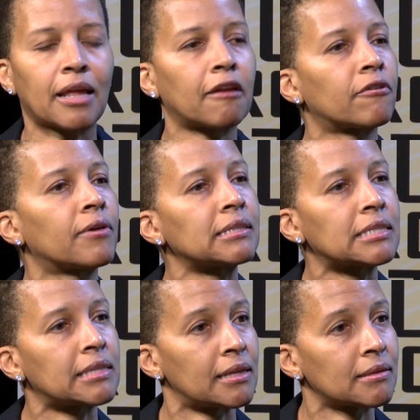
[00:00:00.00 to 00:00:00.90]
Like, for
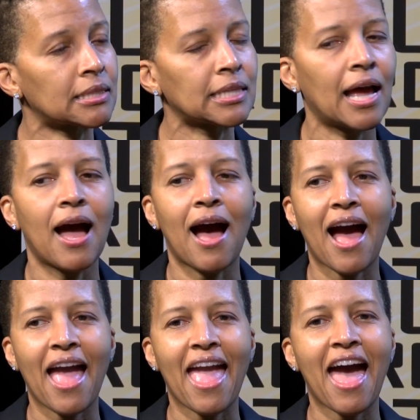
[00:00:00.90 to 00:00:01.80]
instance,
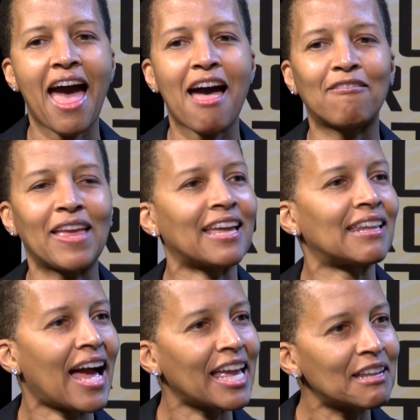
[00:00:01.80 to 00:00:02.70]
I have a
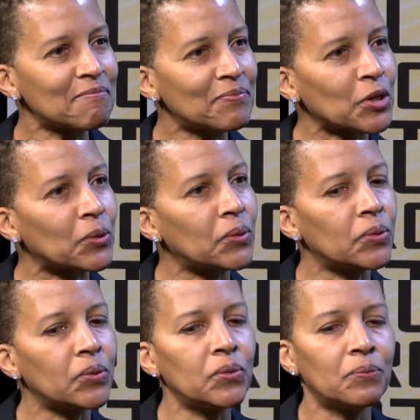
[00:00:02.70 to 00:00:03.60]
client
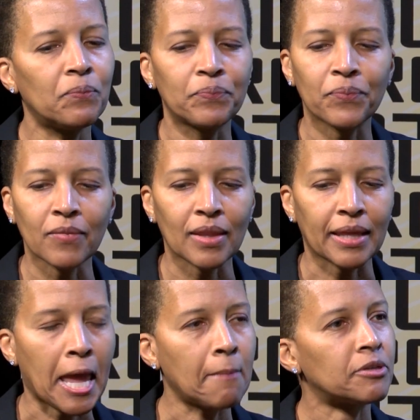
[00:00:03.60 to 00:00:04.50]
who
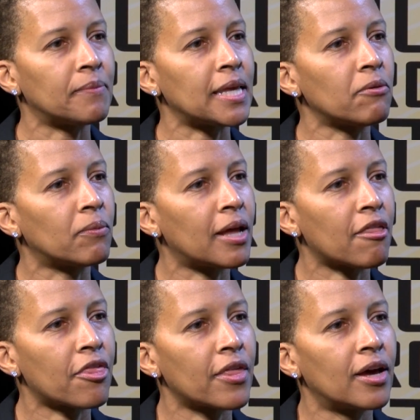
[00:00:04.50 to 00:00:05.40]
came to me
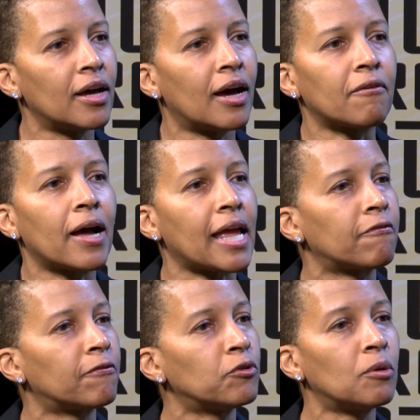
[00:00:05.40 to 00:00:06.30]
with
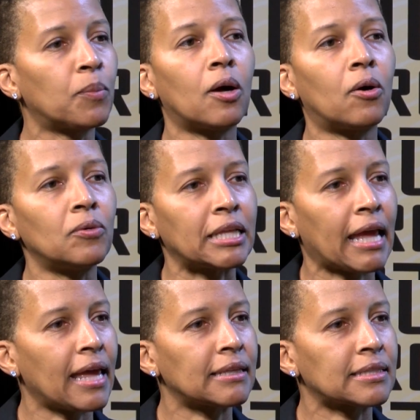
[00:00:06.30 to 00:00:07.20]
a full-blown
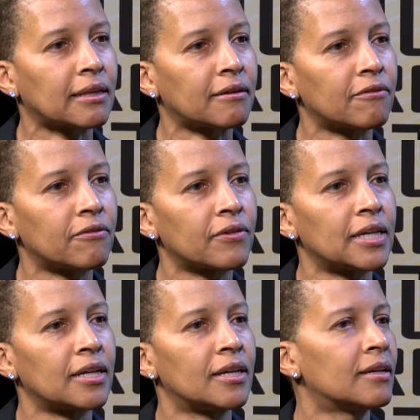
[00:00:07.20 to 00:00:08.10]
case of
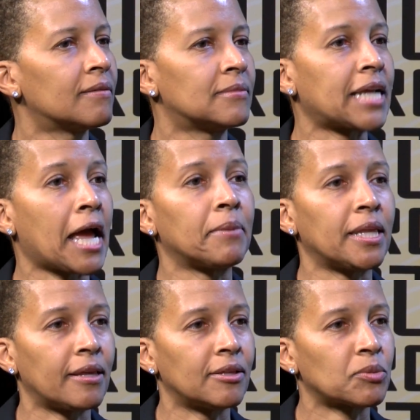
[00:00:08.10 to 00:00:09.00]

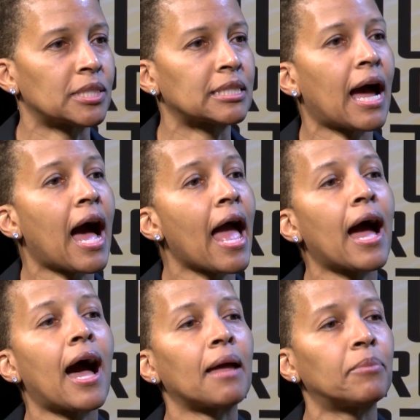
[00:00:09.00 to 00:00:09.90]
diabetes with
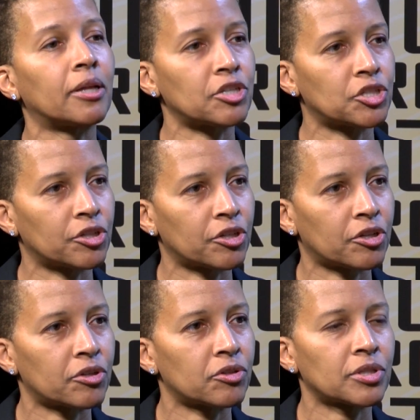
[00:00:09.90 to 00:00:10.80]
sky-high blood
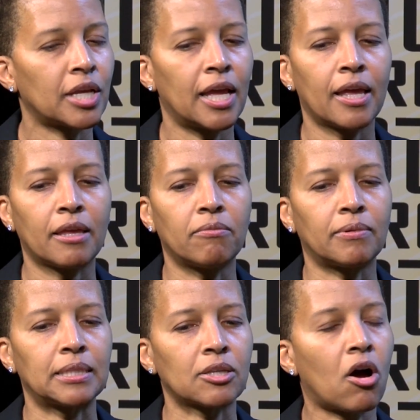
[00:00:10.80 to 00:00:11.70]
sugars. He
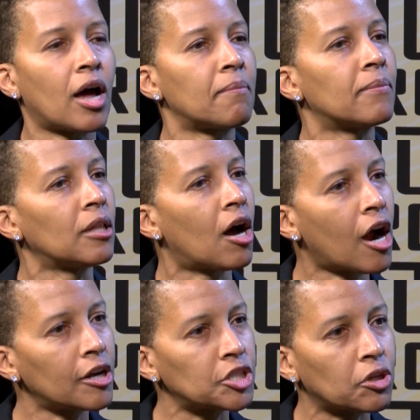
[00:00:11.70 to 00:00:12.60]
was on
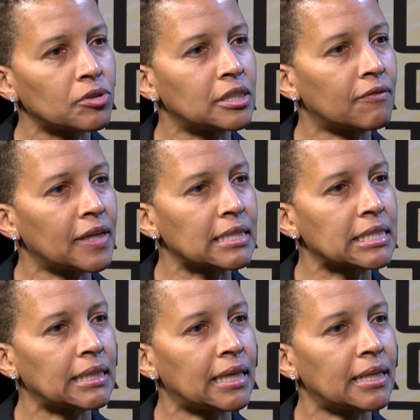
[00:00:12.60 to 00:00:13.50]
large doses of
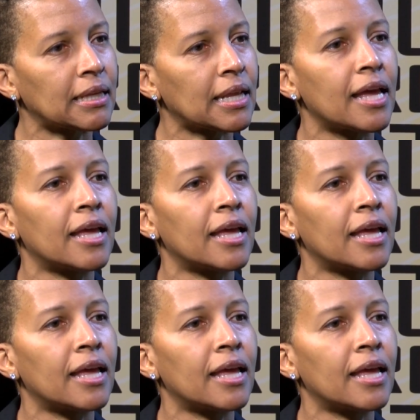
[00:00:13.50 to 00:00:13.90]
insulin.